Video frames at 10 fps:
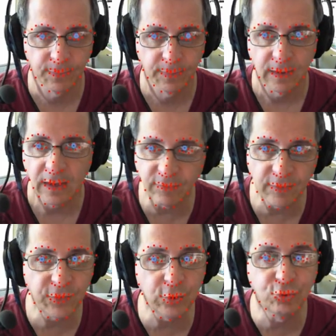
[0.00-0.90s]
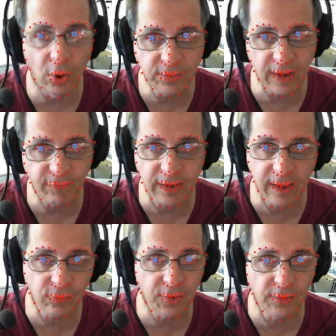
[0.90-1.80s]
Even if you don't have an
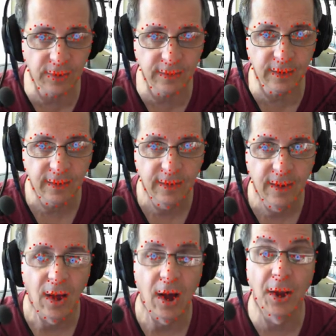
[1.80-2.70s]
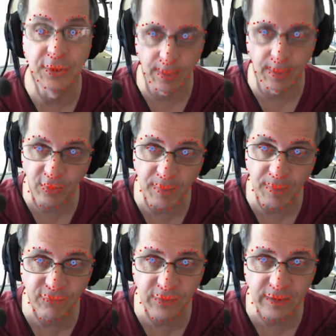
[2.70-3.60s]
account on Lynda, a number of my
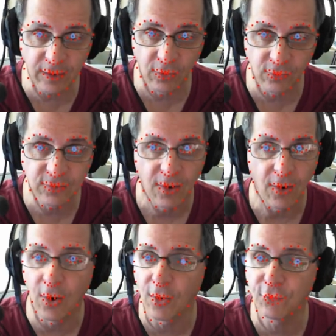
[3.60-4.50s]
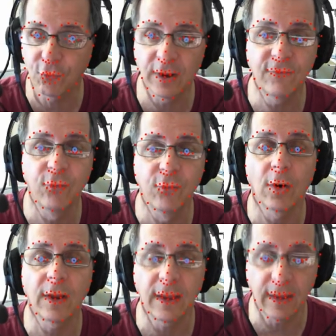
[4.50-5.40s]
videos are free for
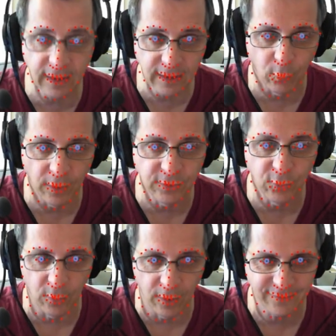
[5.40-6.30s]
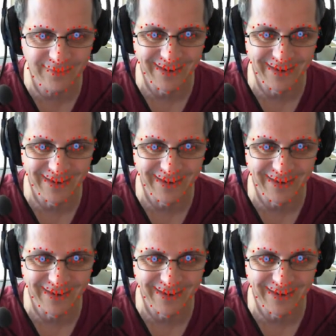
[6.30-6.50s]
anyone to watch.